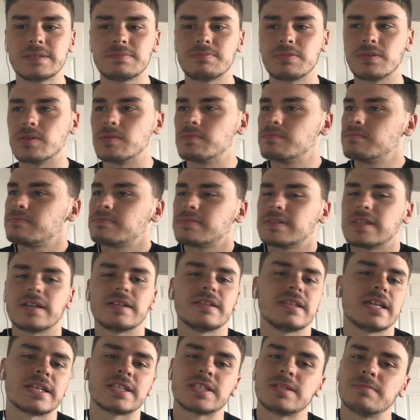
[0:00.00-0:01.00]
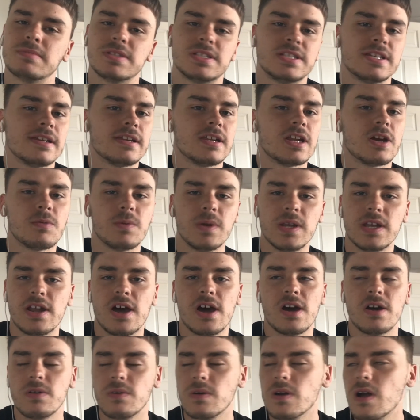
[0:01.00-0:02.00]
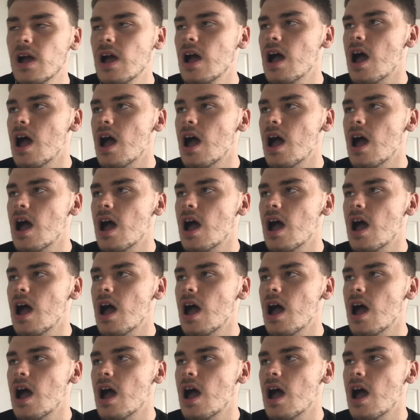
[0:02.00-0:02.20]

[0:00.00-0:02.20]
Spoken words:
But that's the Moutinho we know.